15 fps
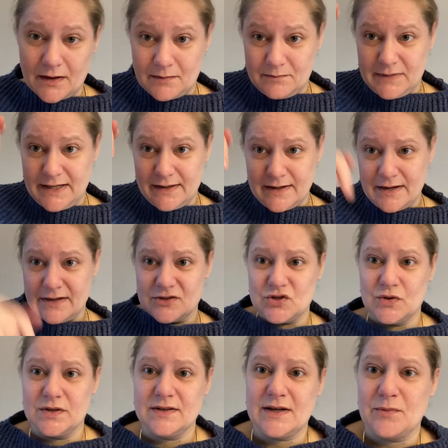Linking it to
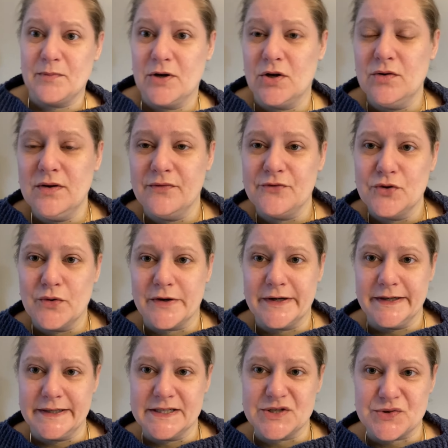it down below if you
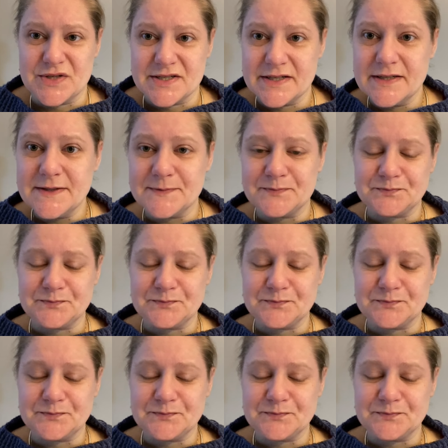are interested.